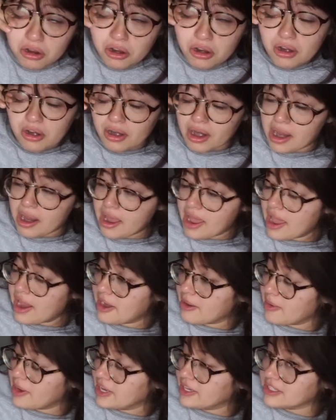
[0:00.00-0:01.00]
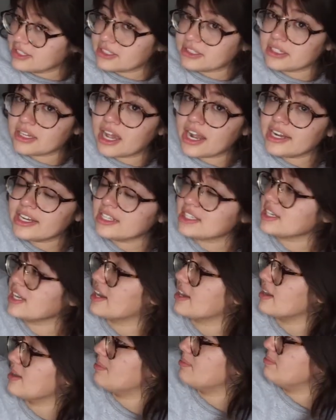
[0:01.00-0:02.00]
Alright, anyways, I need to
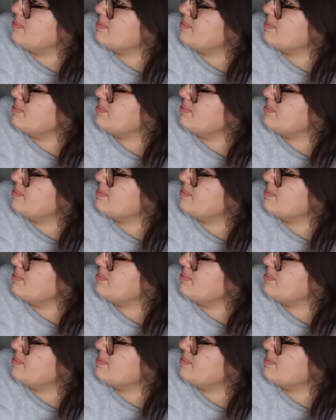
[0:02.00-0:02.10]
get up.